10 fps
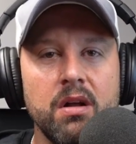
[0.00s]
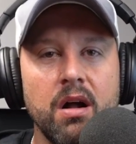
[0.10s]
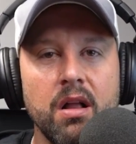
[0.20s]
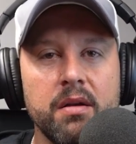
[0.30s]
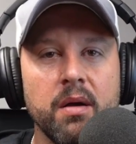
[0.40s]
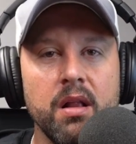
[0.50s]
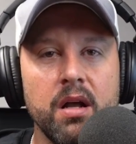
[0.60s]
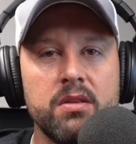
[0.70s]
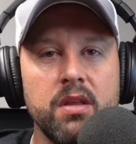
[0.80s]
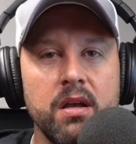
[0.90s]
I like I
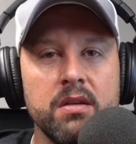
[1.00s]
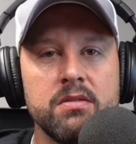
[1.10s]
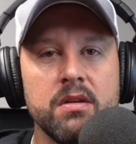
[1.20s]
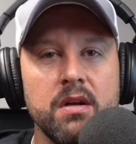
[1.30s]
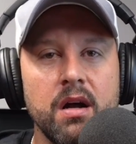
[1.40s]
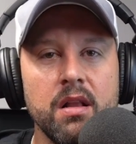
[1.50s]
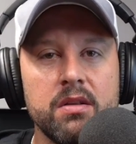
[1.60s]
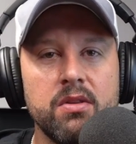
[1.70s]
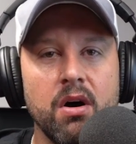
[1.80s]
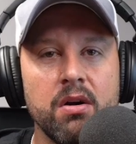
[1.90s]
like things. I
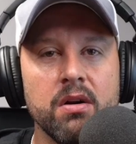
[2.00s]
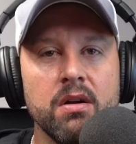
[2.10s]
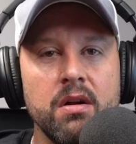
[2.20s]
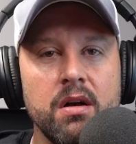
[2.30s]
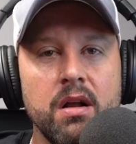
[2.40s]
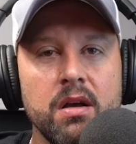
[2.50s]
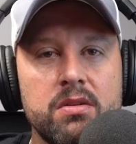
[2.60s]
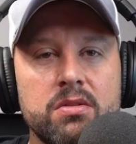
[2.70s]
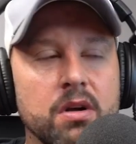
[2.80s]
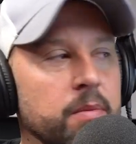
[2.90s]
like daughter like
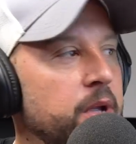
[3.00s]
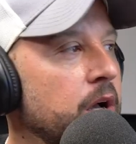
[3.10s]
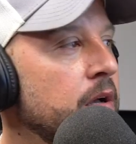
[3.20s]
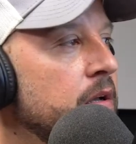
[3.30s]
Serbia.